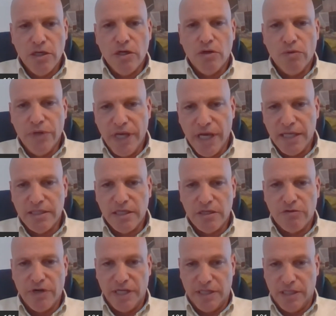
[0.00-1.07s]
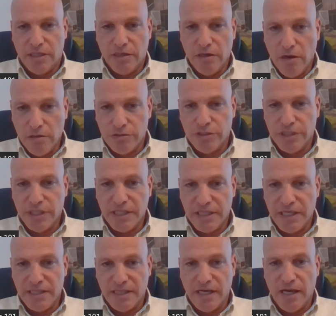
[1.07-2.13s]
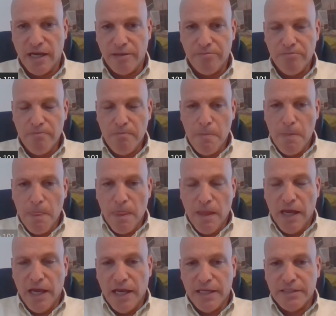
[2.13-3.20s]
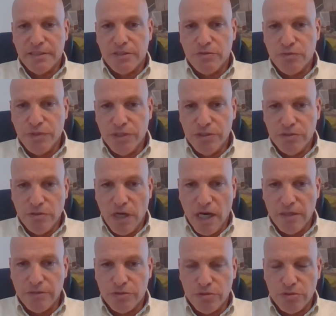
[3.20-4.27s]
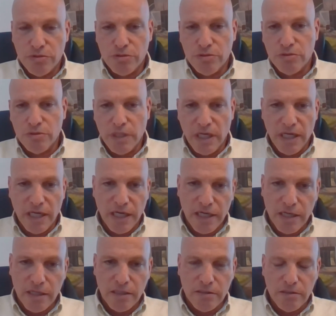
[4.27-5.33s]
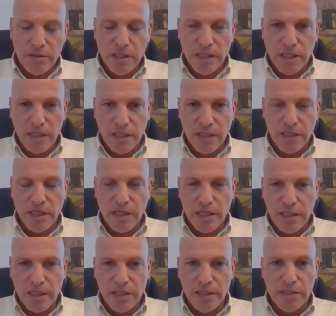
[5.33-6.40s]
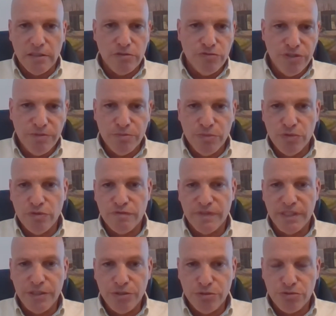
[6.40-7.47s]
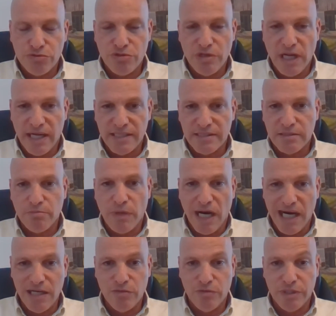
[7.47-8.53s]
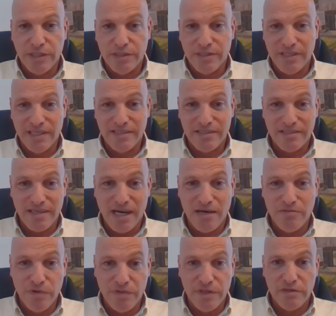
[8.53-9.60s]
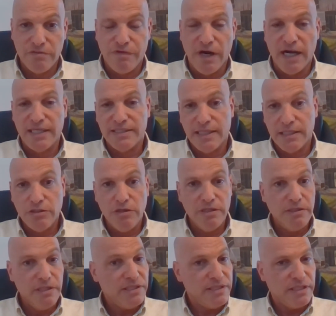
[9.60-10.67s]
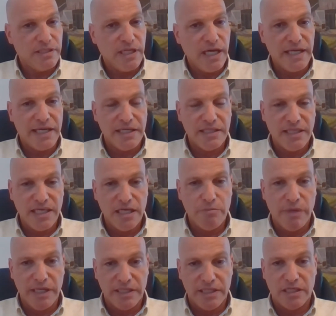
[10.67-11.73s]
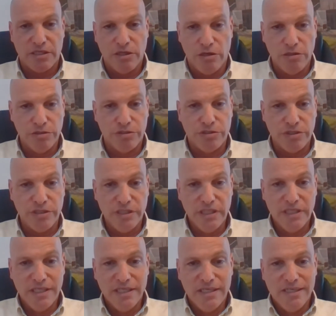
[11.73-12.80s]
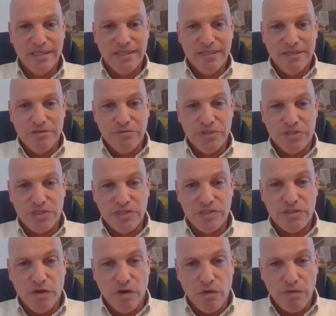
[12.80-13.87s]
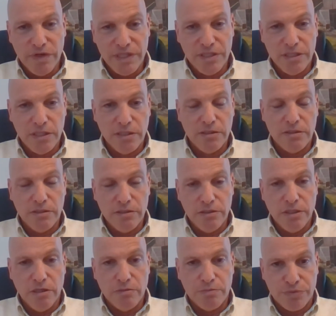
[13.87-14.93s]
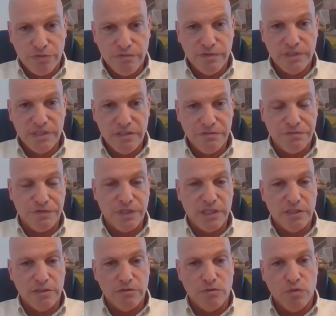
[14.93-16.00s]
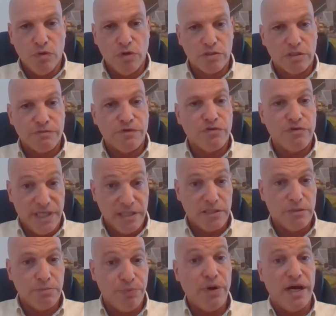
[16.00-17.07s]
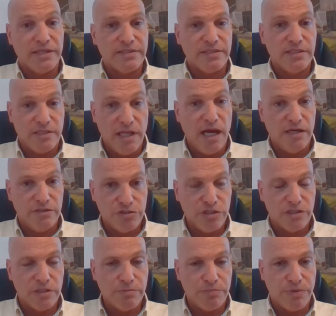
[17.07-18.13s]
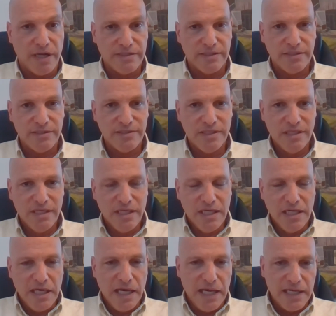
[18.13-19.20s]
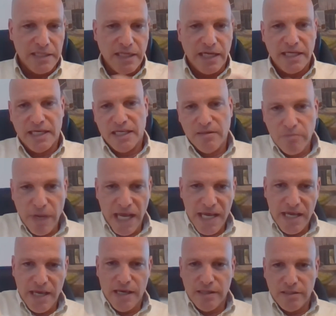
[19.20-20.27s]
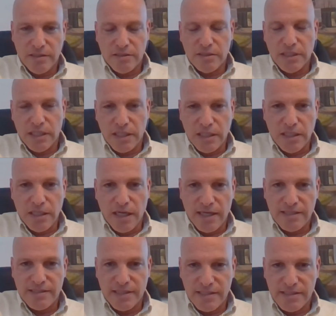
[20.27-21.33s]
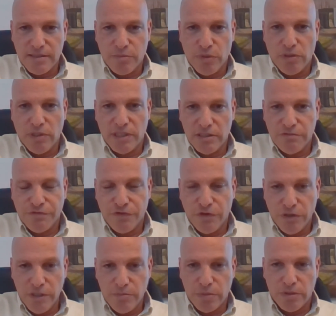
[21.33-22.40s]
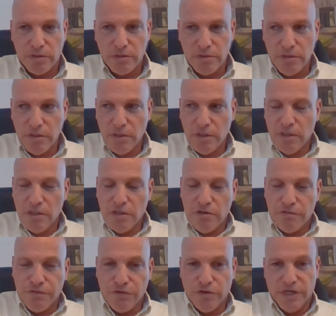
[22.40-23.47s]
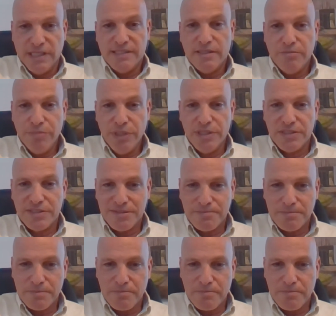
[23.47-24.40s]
we had a great technology at that time, and we knew how to uh, uh, uh, remove and neutralize malware that come within files. And do told listen, I can take my technology, which already you know proven in the field, works for enterprises, large enterprises and I can make it uh, accessible and affordable for SMBs.